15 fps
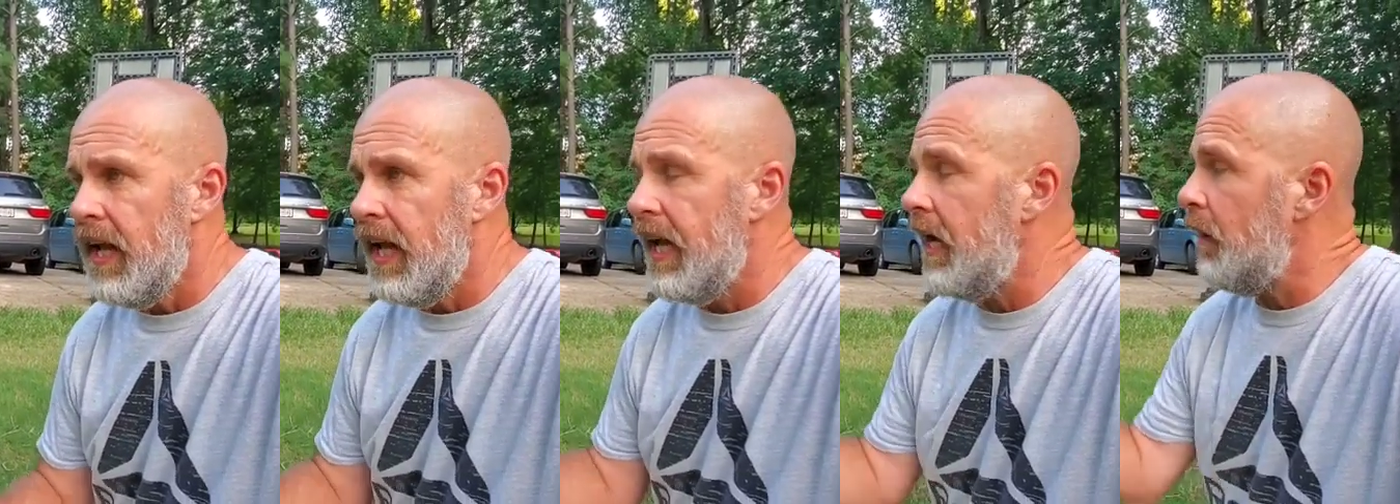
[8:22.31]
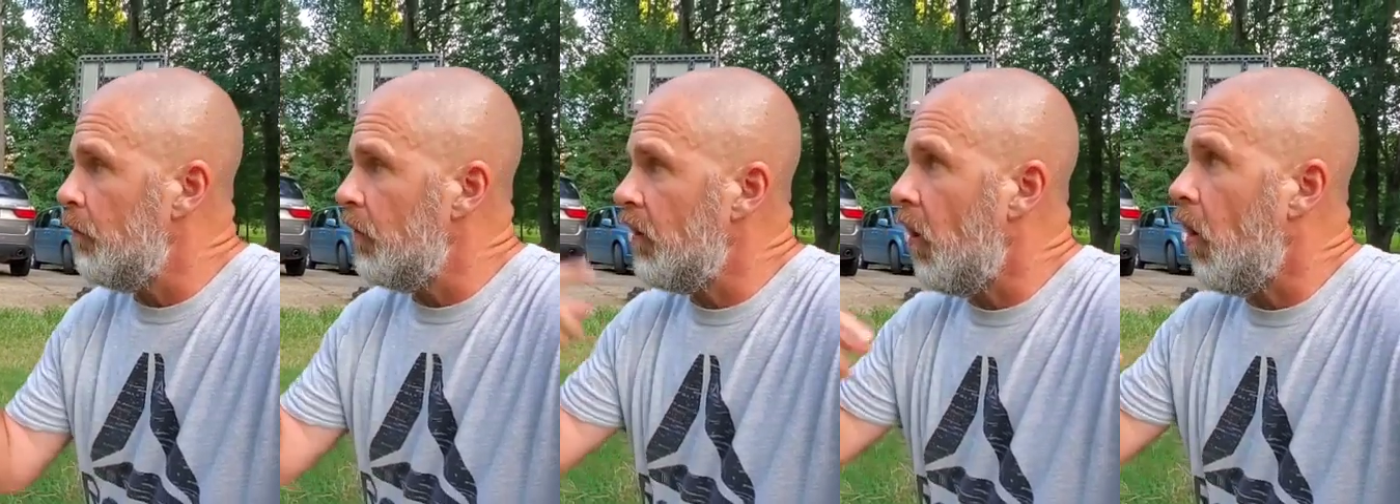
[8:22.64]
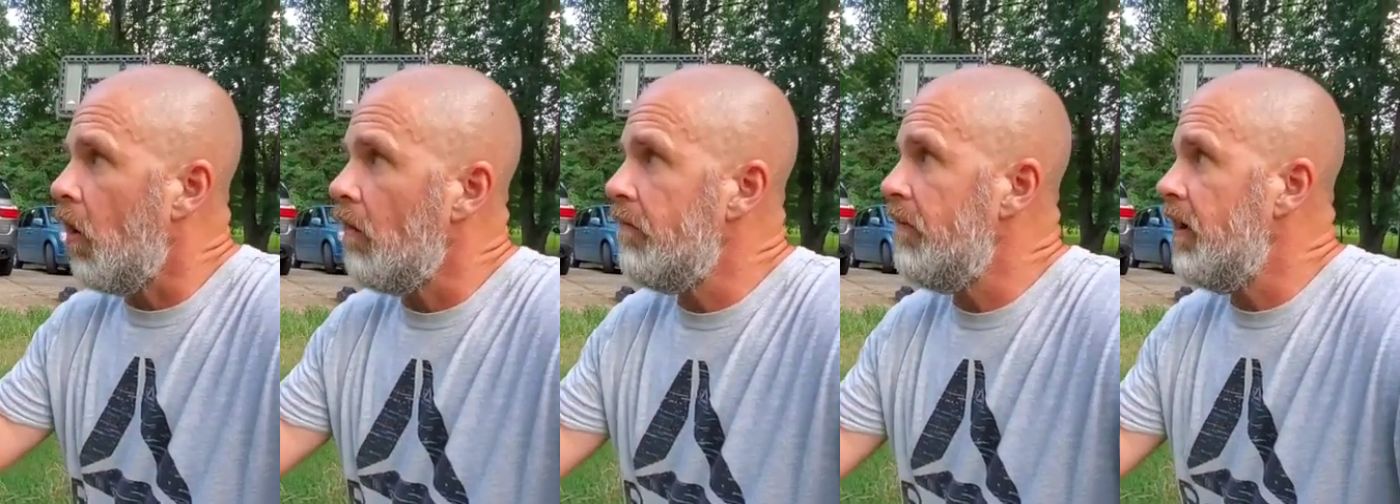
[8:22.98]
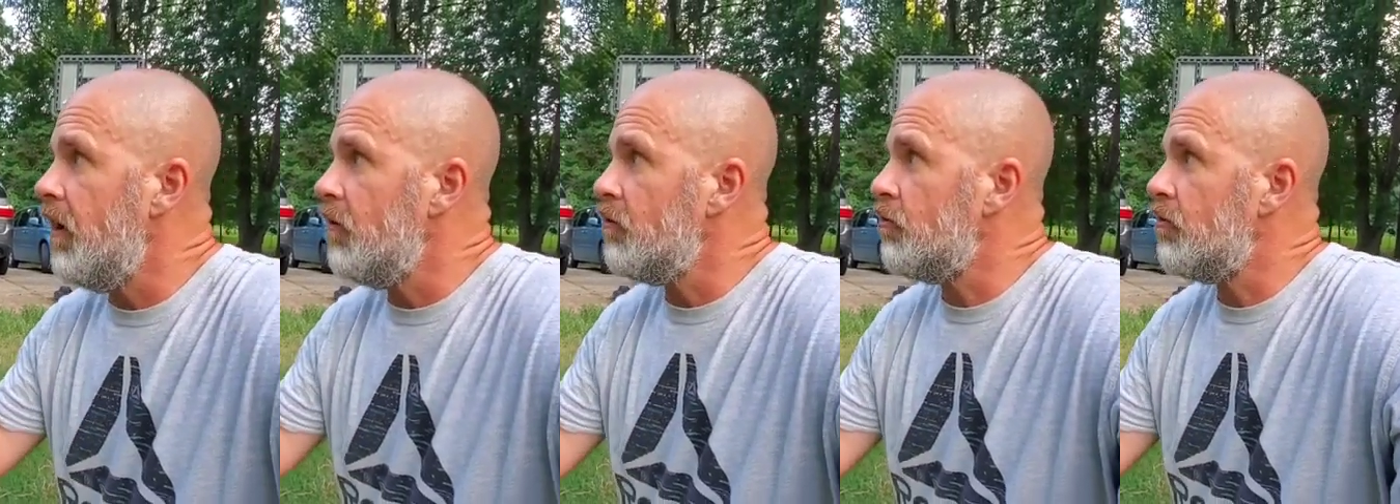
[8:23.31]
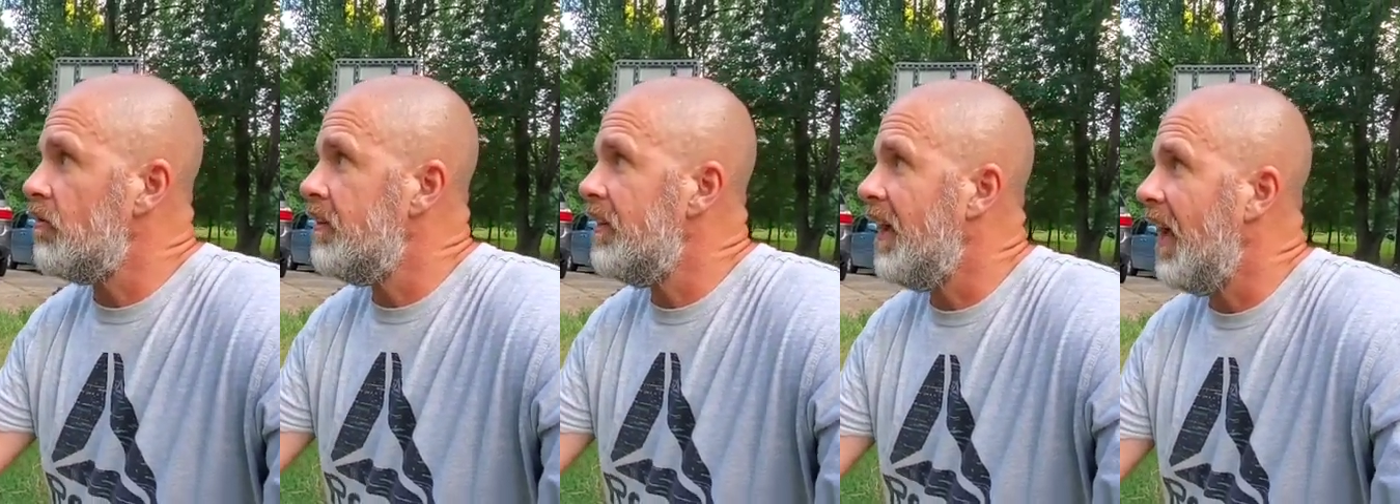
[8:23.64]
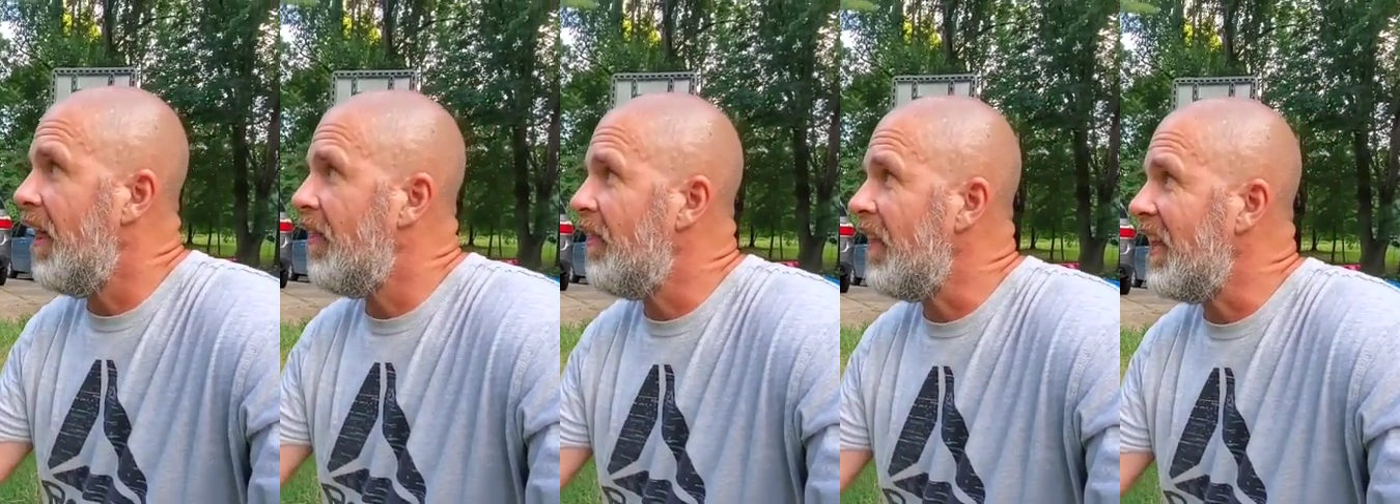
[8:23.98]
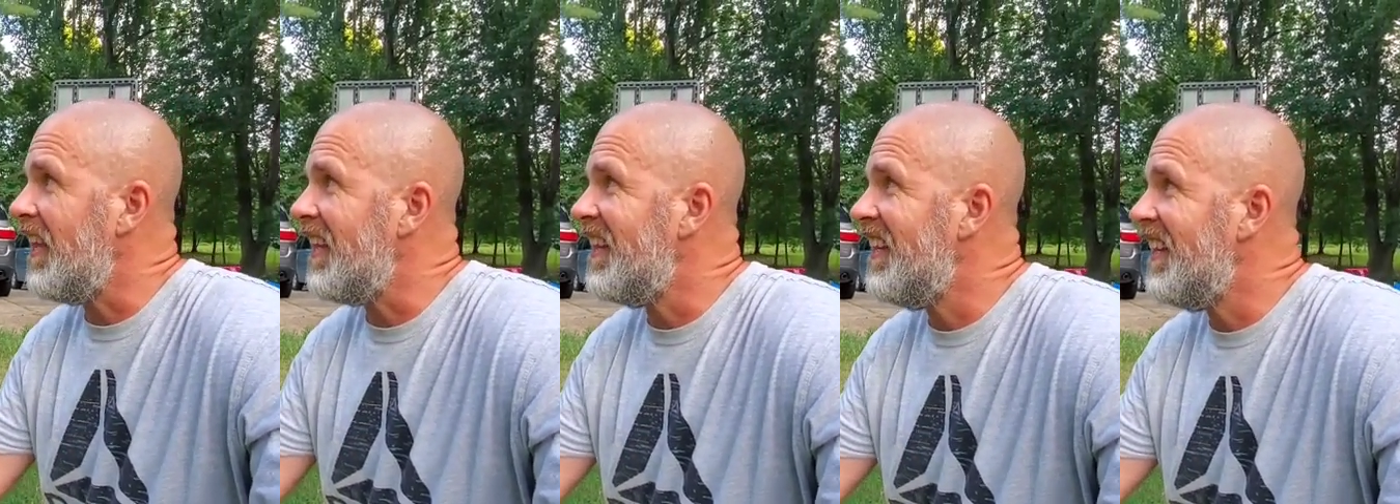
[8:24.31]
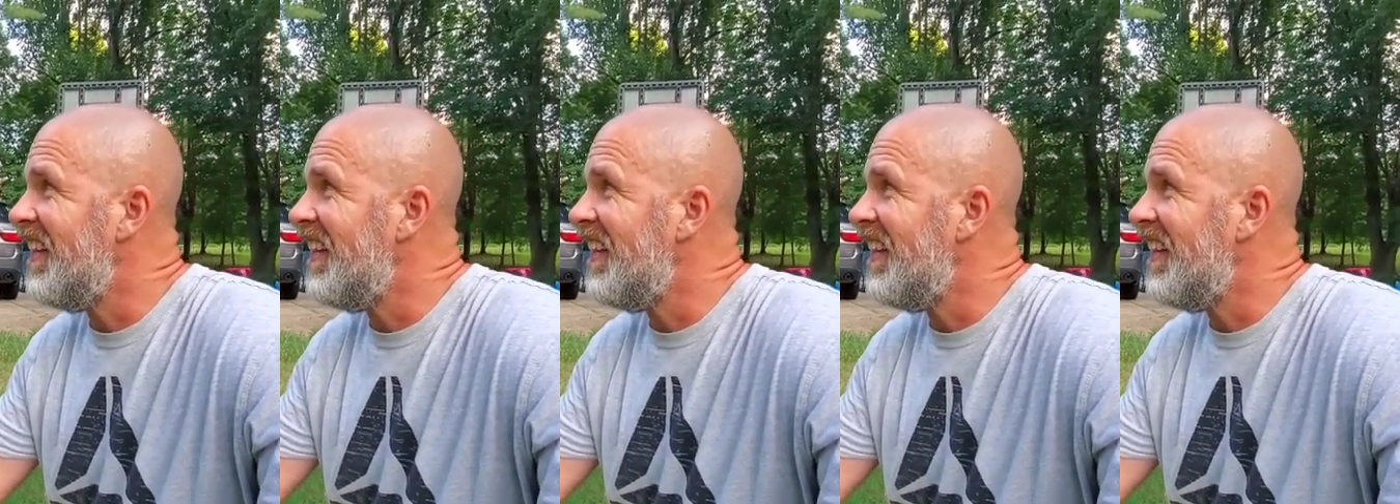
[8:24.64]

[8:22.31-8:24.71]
And with our votes, I think.